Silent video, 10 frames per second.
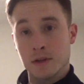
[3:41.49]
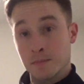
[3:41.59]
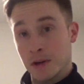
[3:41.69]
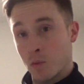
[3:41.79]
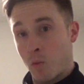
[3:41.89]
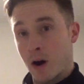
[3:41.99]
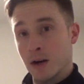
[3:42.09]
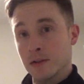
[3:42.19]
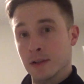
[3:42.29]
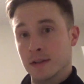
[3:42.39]
It's been a
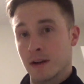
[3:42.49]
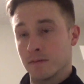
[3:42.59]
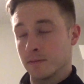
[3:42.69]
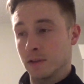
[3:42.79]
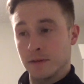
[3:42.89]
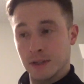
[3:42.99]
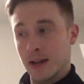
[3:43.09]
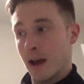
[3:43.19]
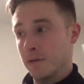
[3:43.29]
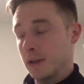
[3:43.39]
while since I've lifted
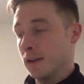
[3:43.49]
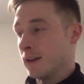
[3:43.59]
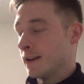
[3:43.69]
heavy.